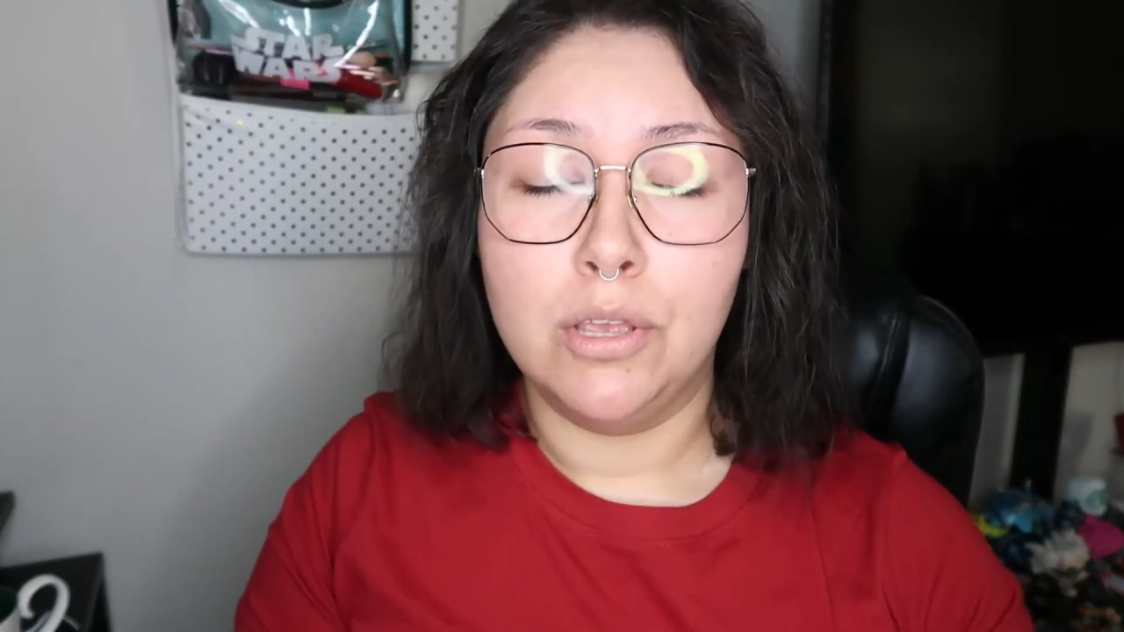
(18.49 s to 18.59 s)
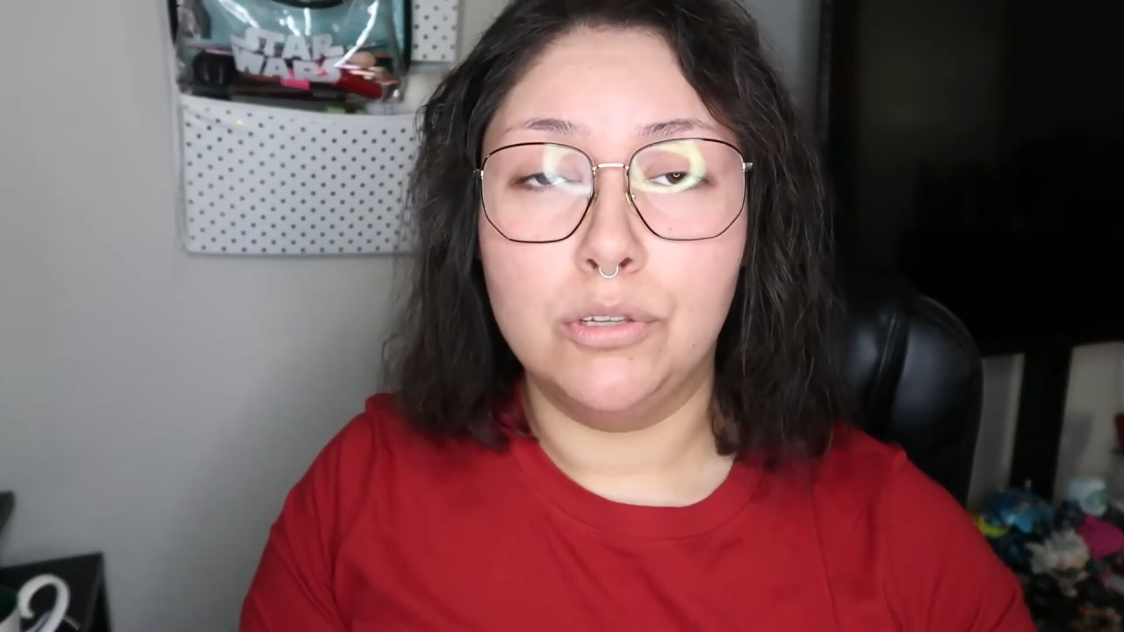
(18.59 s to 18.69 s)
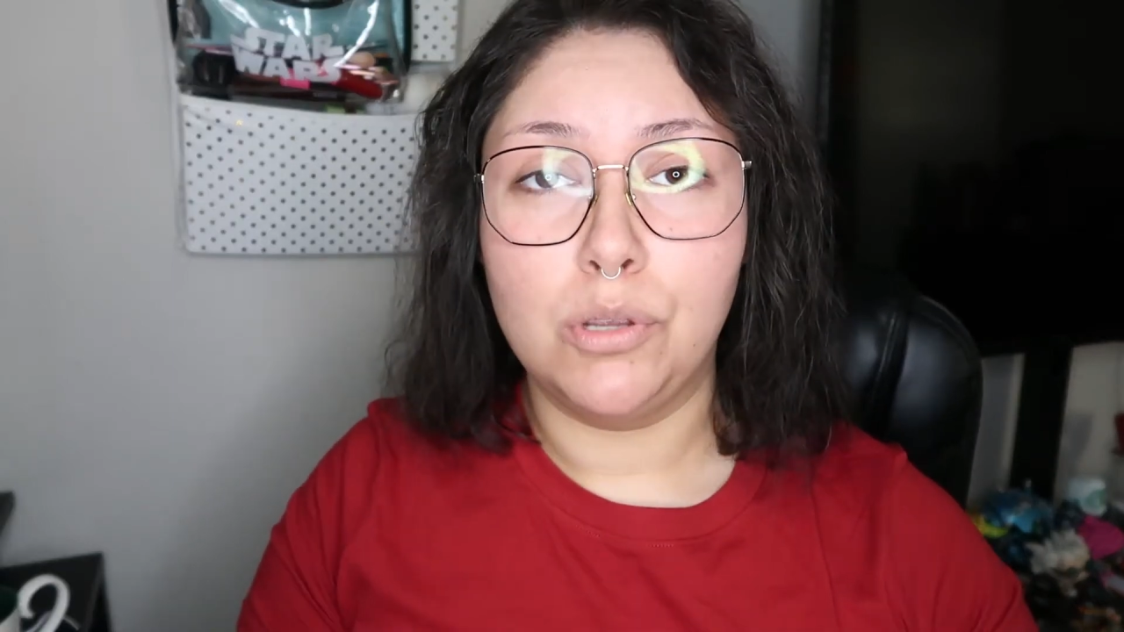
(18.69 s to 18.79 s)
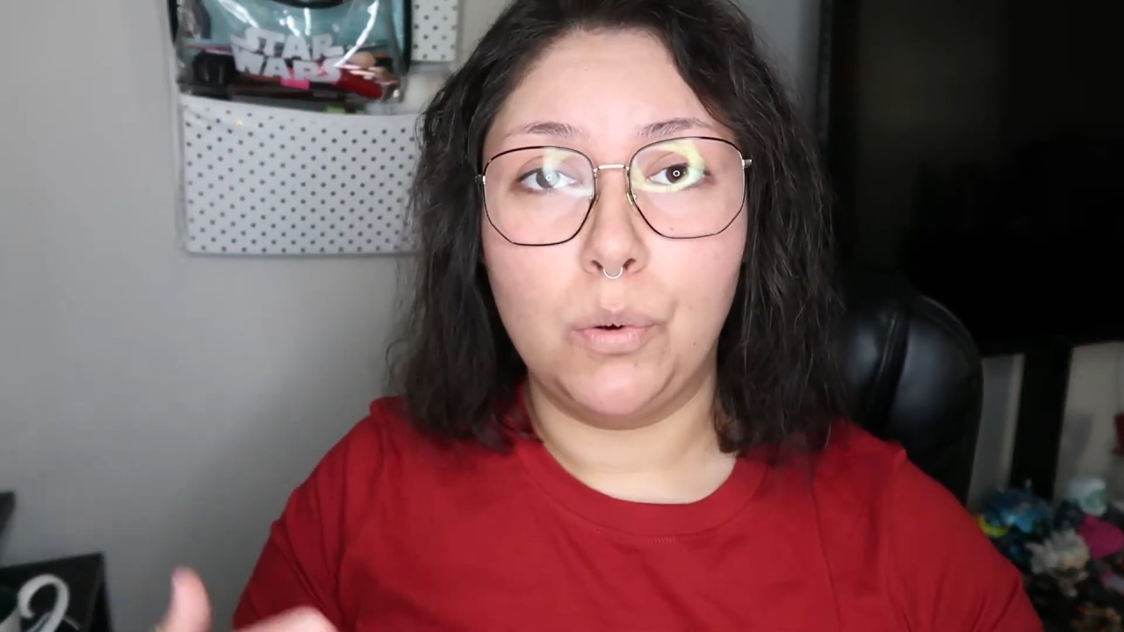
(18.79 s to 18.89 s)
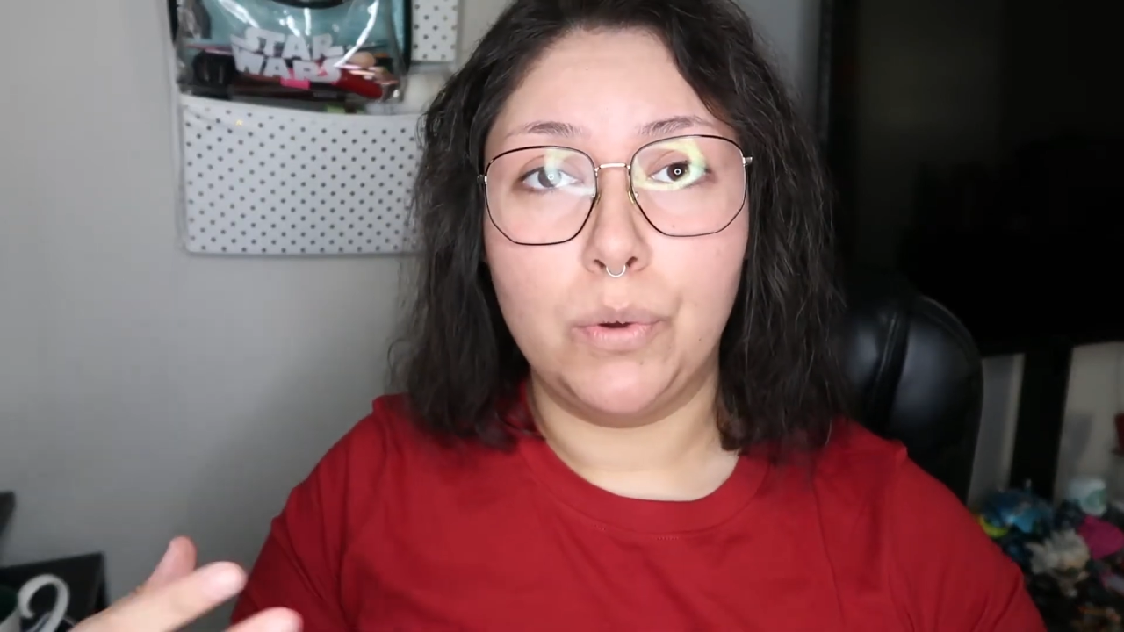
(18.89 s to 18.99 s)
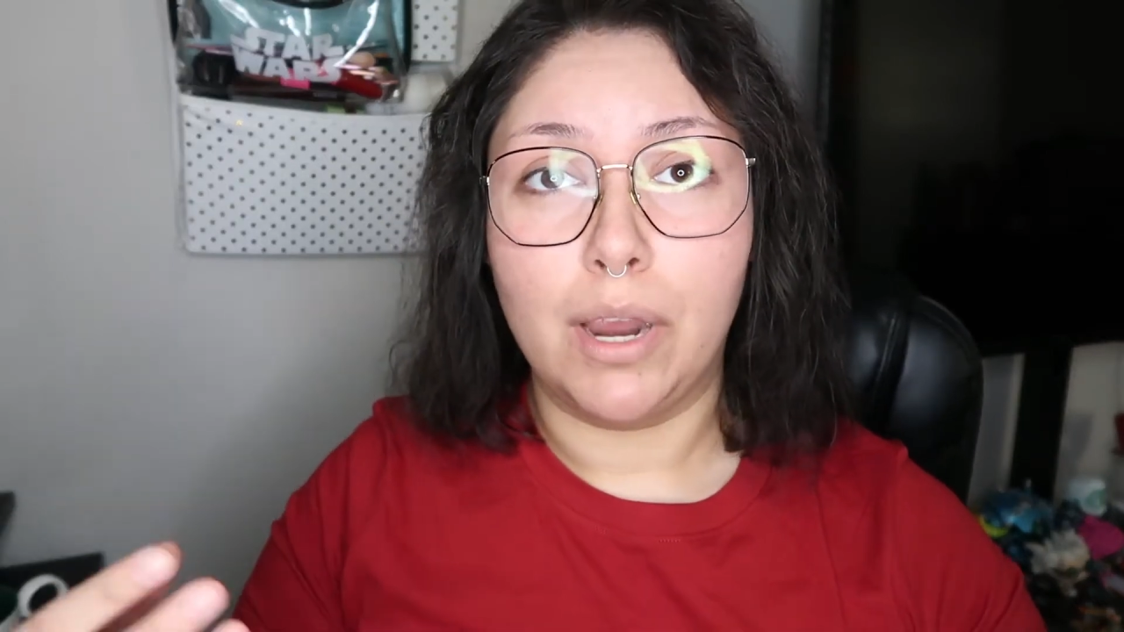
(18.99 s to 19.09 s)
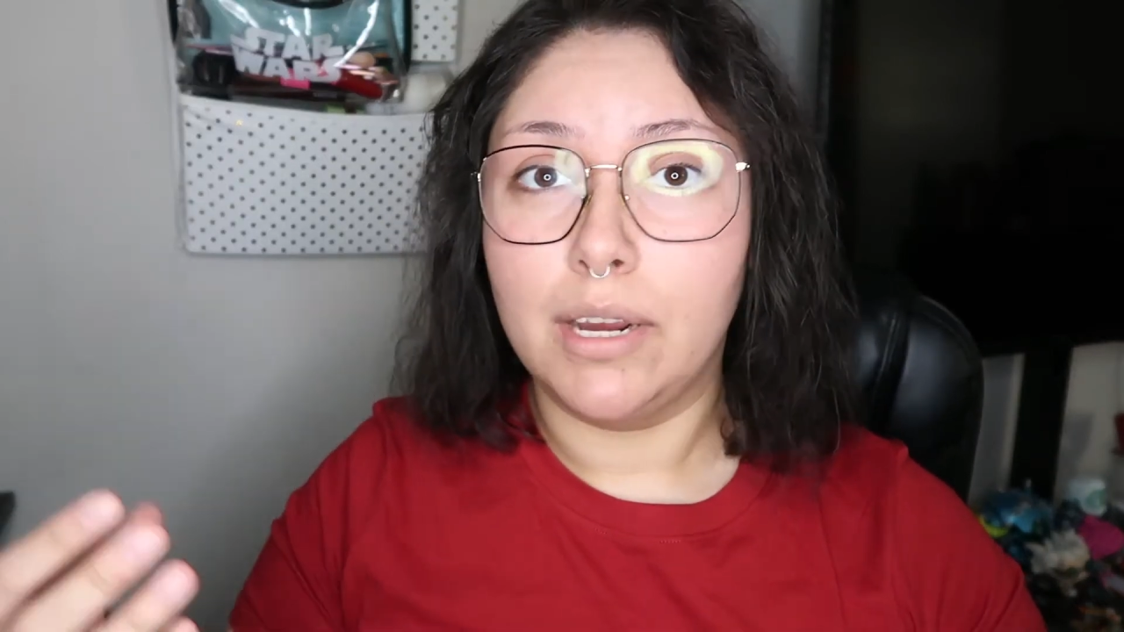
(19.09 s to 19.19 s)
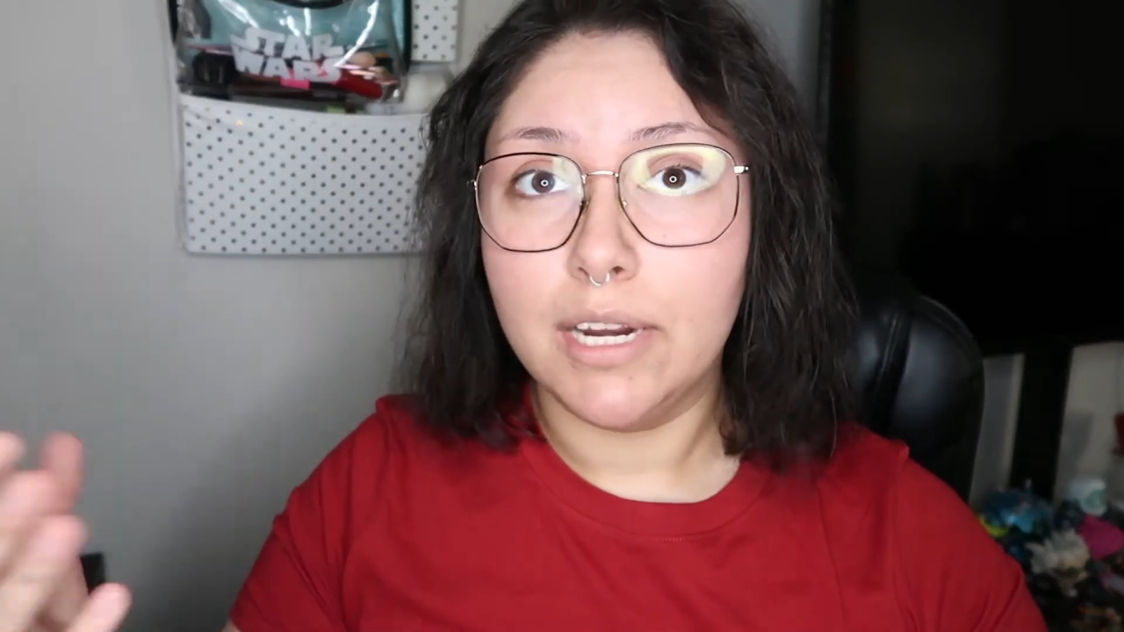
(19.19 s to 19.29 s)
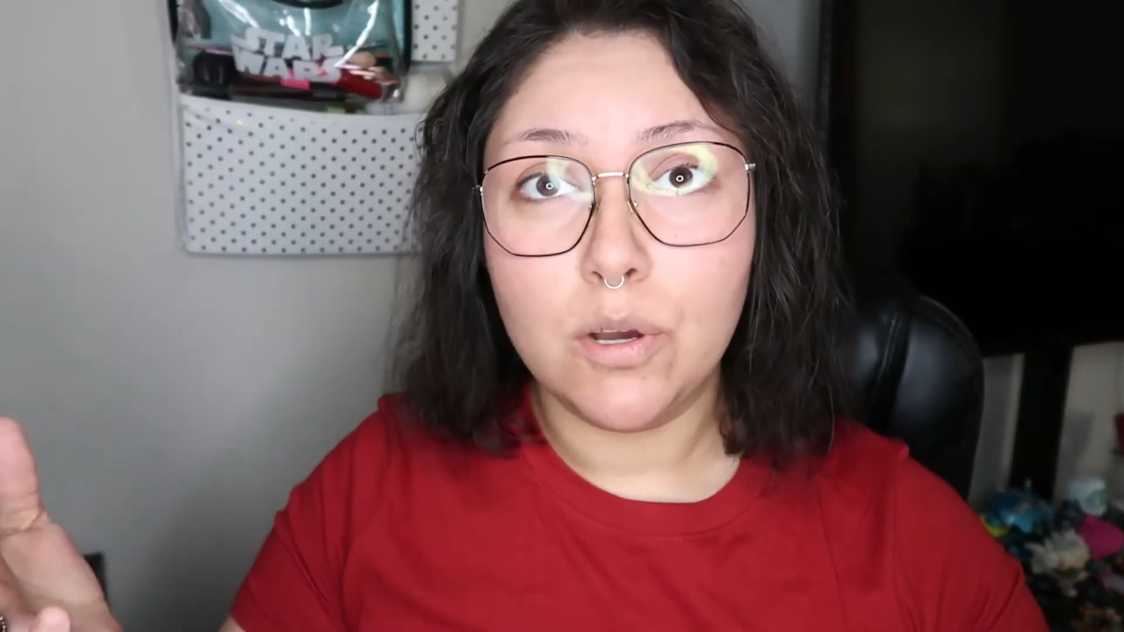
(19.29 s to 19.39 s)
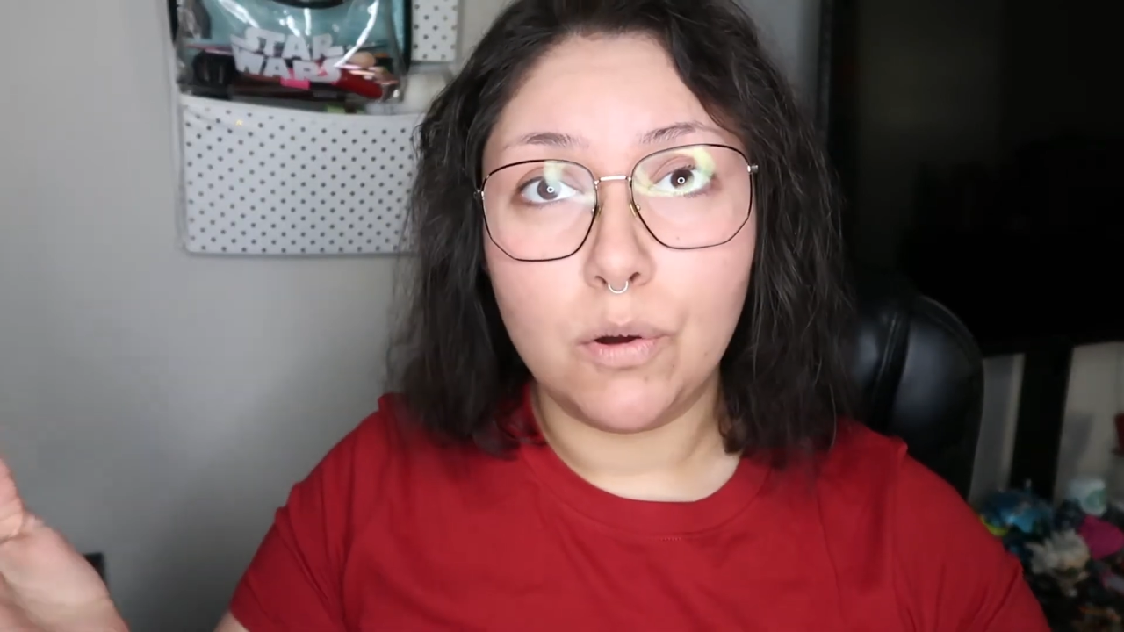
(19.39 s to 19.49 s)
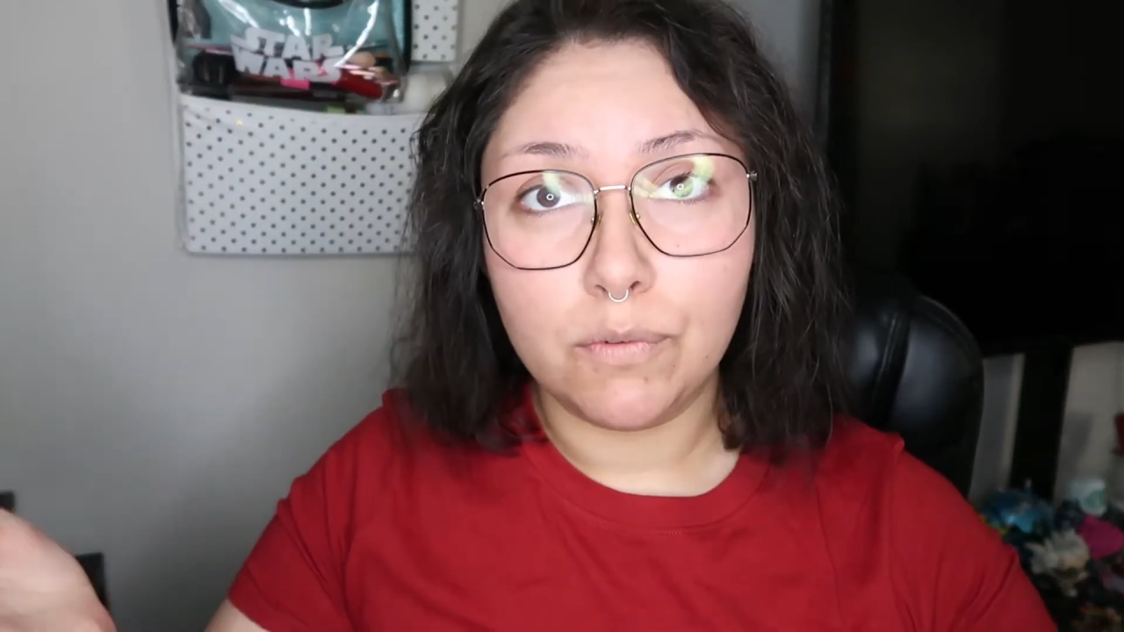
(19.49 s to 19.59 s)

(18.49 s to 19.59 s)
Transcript: So we are going to go